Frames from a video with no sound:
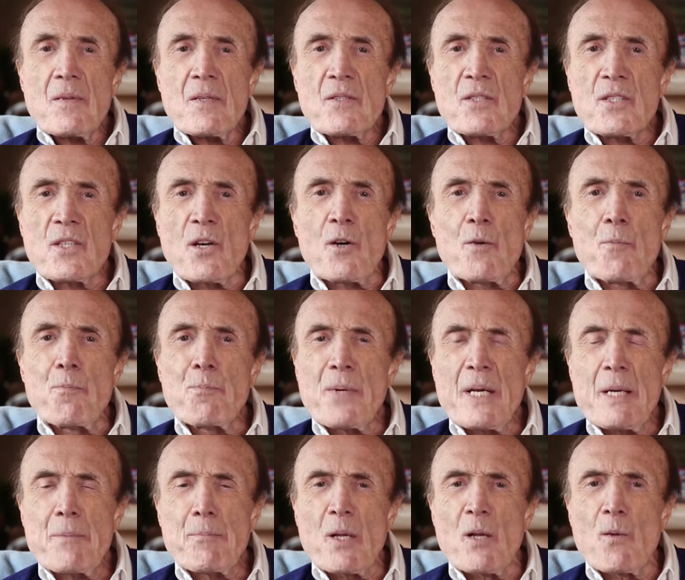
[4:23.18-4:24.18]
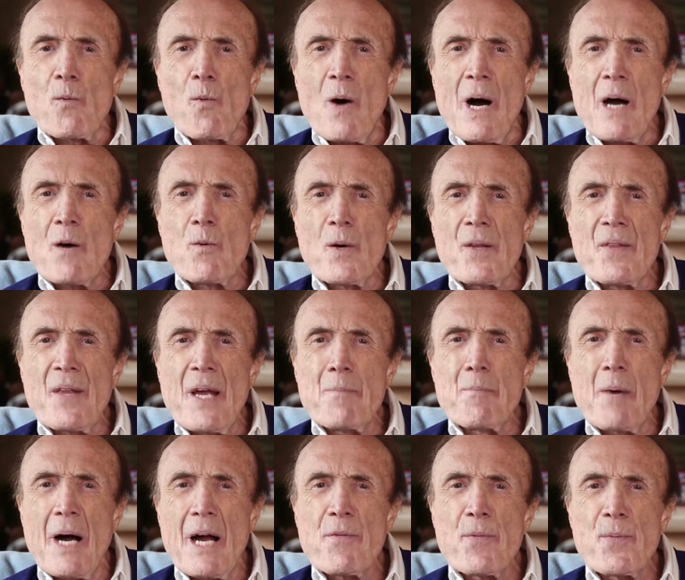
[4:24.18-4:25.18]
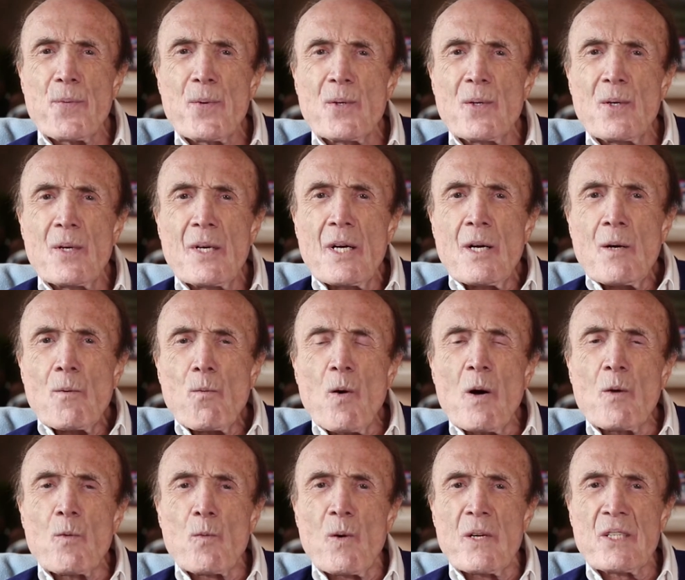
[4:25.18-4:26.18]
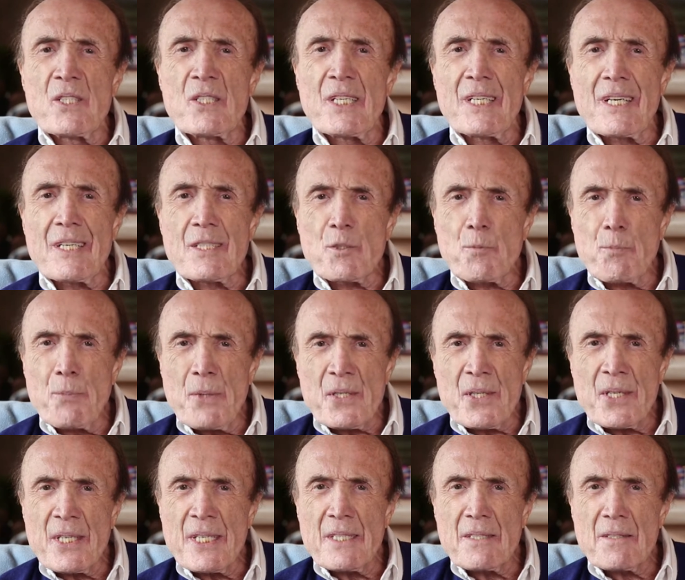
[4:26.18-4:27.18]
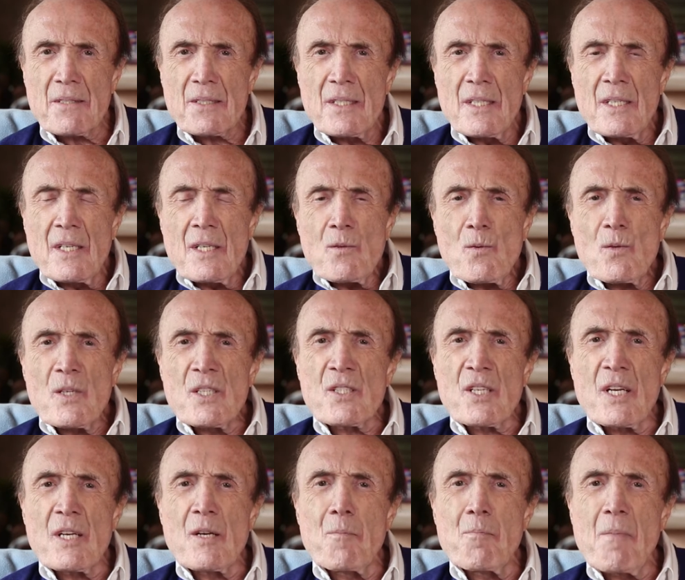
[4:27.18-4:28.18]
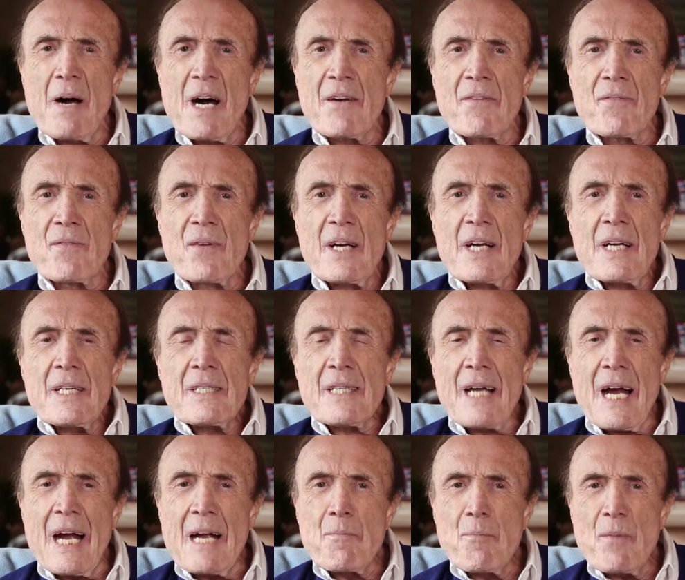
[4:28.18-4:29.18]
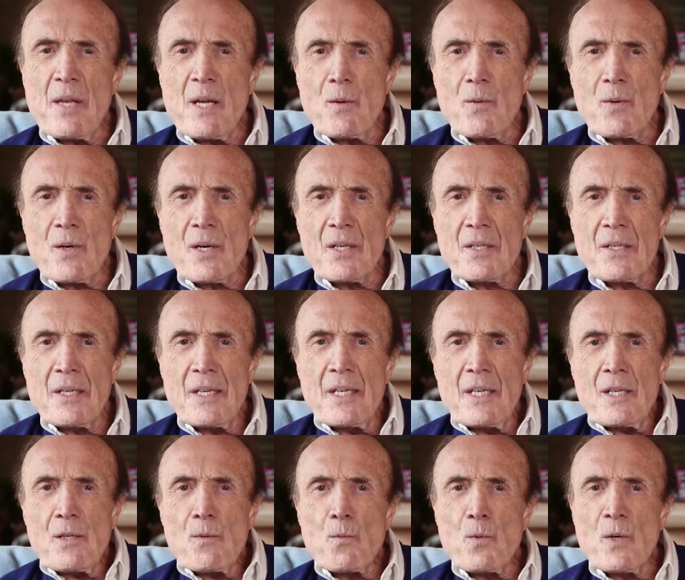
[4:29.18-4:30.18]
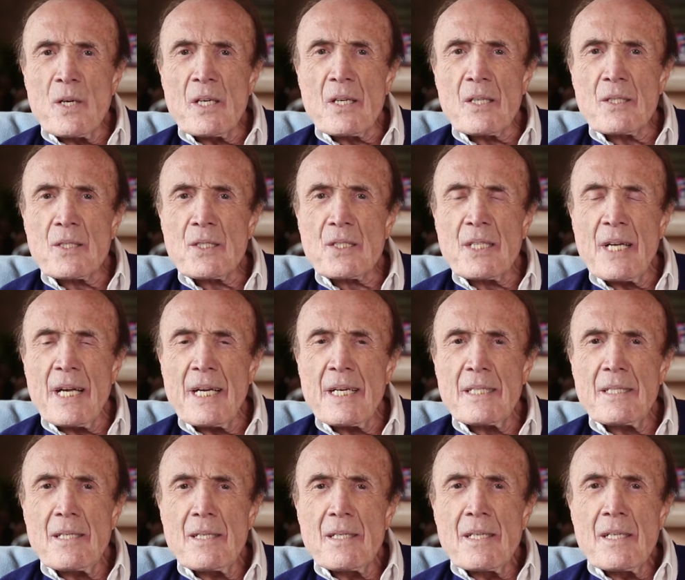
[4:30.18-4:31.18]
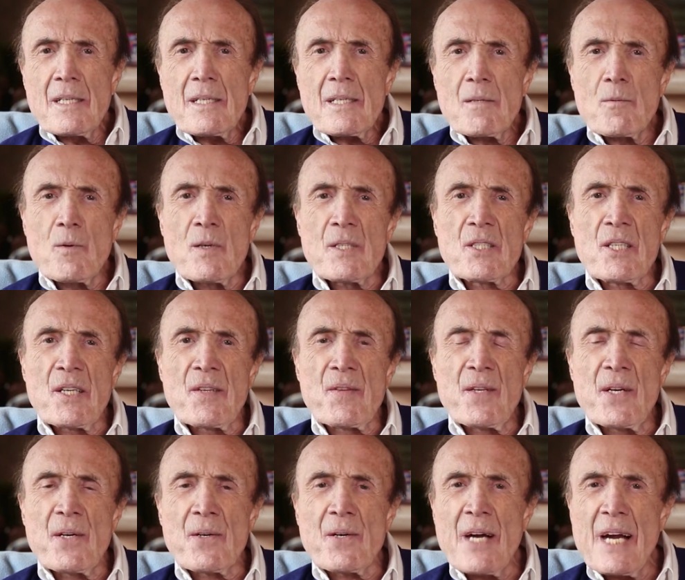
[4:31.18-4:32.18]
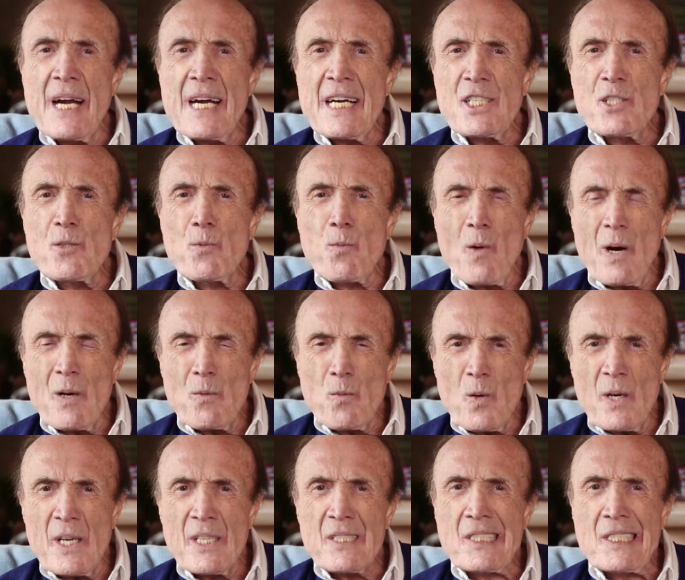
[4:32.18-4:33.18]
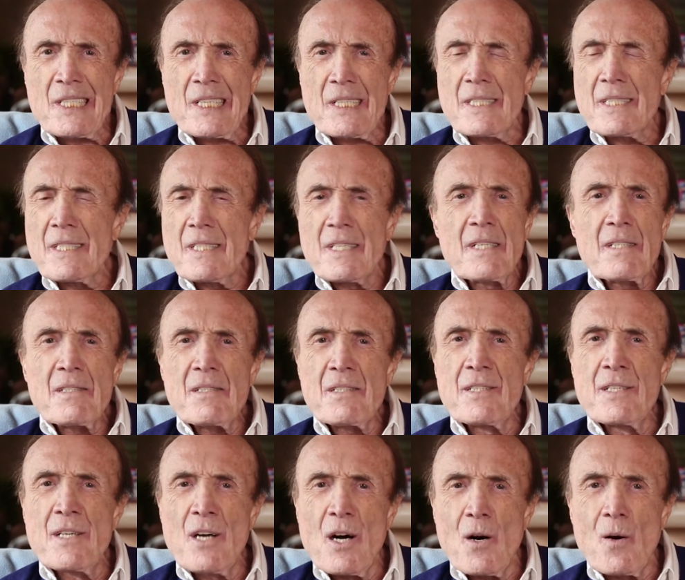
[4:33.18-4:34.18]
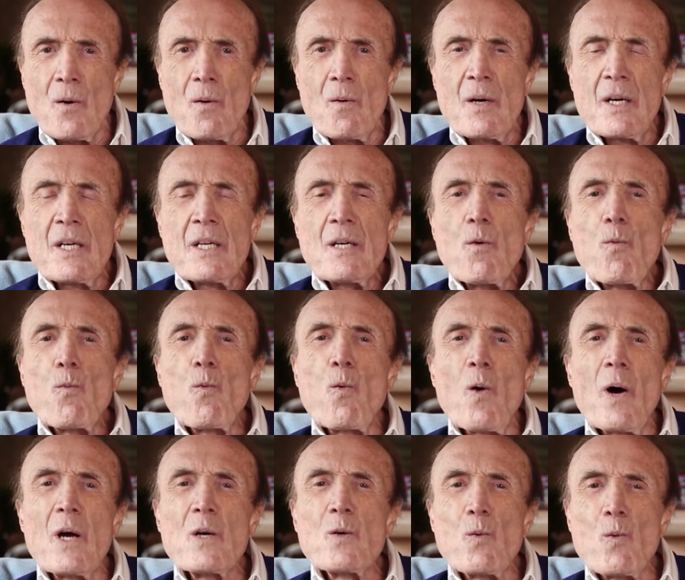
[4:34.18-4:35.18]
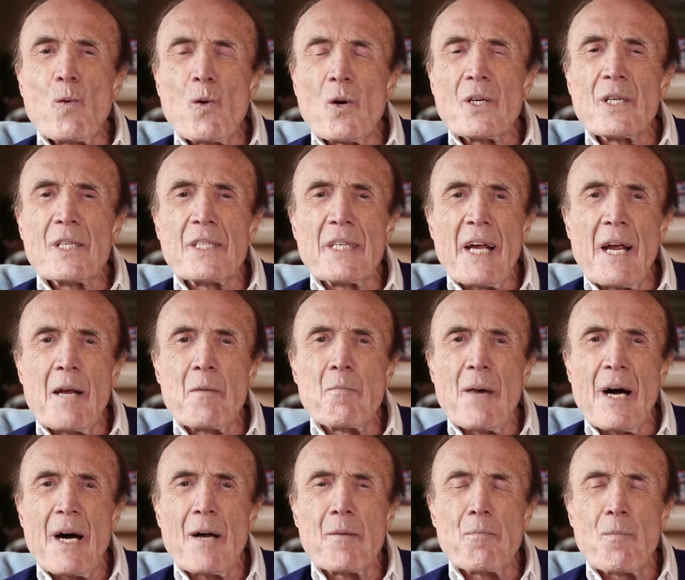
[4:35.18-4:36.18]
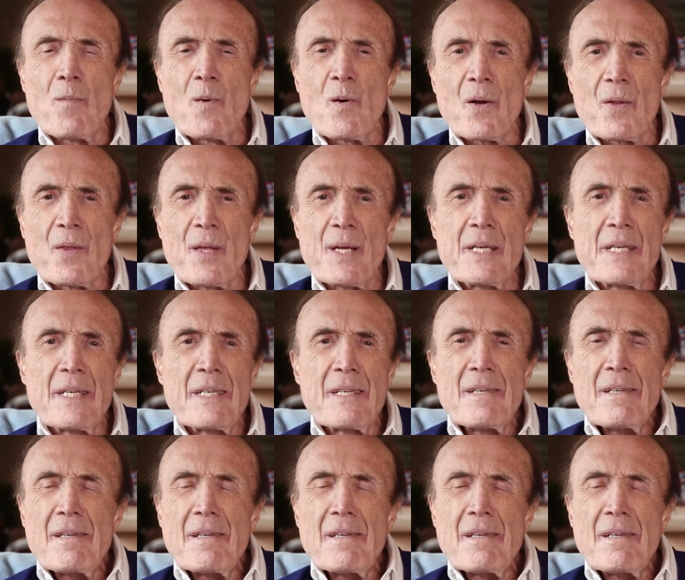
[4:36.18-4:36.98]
certain people. Why would they buy through one? Was it experience? Was it amount of time they were in real estate? Was it their age? What was it? No. One word came out more than